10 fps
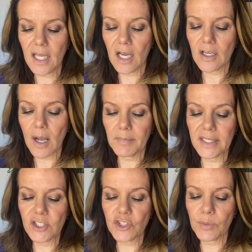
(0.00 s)

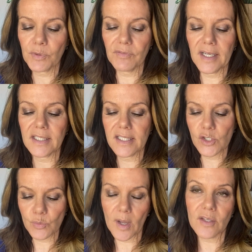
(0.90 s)
accommodation are provided
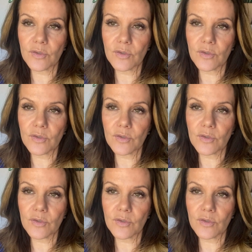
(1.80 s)
as well.